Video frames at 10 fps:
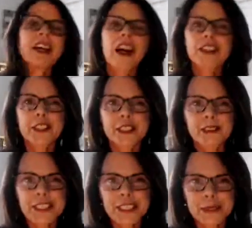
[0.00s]
Others of
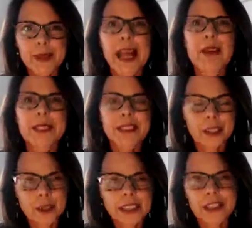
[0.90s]
us throughout
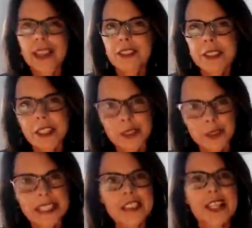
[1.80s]
early childhood or
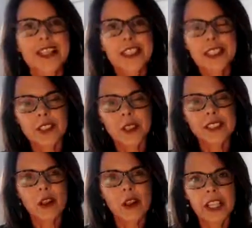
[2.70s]
late childhood or
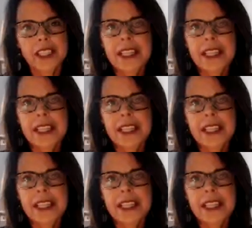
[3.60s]
adulthood.